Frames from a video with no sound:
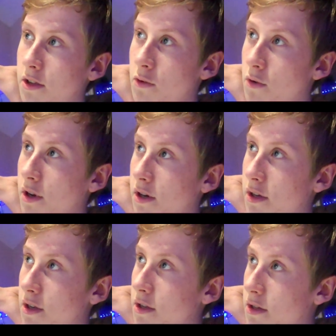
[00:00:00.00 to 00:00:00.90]
you
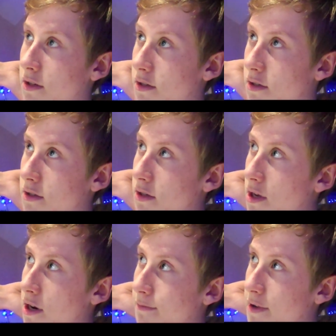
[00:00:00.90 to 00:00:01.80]

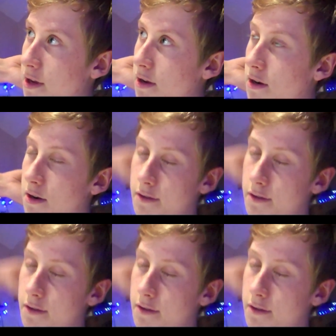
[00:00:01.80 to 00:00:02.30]
guys in a bit.